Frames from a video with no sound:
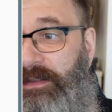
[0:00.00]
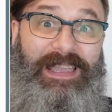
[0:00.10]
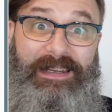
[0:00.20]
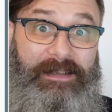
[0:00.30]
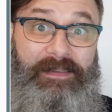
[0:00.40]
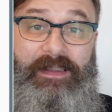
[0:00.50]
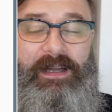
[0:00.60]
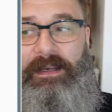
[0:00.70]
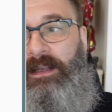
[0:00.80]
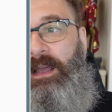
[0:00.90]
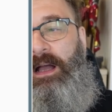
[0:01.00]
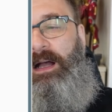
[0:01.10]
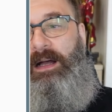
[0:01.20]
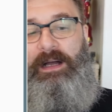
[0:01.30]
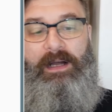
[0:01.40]
and it's done.
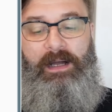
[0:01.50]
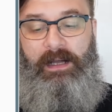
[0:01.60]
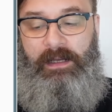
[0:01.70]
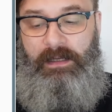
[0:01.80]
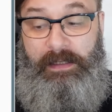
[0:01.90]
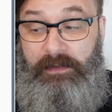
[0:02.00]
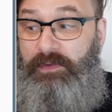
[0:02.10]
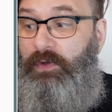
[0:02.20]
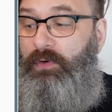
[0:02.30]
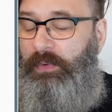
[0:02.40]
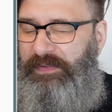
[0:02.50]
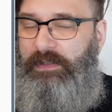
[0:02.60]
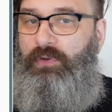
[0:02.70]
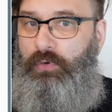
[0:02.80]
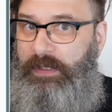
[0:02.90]
Install was
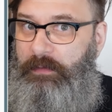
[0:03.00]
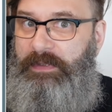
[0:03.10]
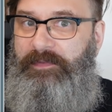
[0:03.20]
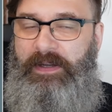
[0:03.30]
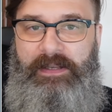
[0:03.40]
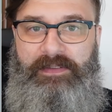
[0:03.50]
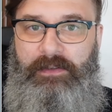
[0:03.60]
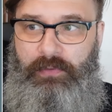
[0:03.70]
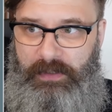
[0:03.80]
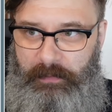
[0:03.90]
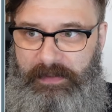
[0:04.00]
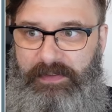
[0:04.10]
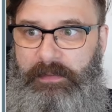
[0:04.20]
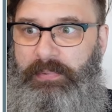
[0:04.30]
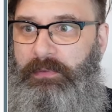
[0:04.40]
incredibly fast, incredibly
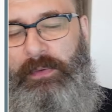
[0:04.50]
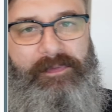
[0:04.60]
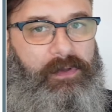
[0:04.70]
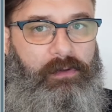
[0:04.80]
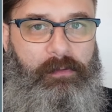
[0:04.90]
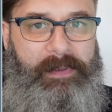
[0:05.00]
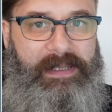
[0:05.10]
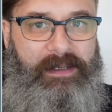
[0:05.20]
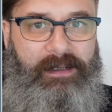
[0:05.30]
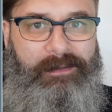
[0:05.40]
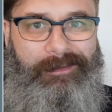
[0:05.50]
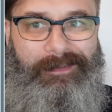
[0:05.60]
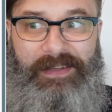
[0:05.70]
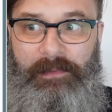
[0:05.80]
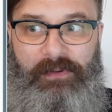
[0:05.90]
simple. If you're a beginner,
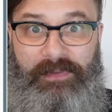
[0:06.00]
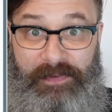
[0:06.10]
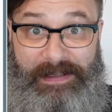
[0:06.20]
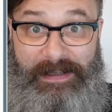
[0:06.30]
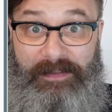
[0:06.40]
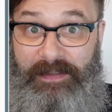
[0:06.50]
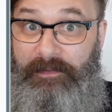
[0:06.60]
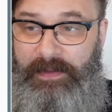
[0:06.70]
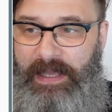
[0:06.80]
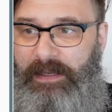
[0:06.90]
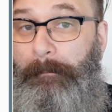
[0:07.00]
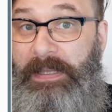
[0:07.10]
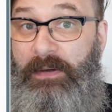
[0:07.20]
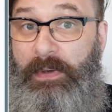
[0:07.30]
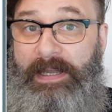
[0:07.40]
Zima is fantastic for that. Be
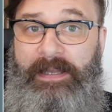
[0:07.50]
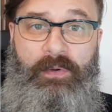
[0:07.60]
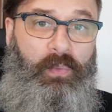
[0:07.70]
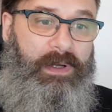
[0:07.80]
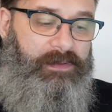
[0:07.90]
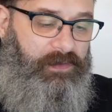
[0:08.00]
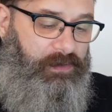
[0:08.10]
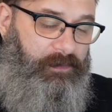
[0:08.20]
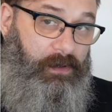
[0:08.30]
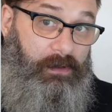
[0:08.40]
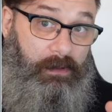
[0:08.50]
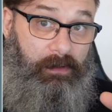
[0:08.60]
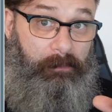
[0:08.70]
aware, once you've got it on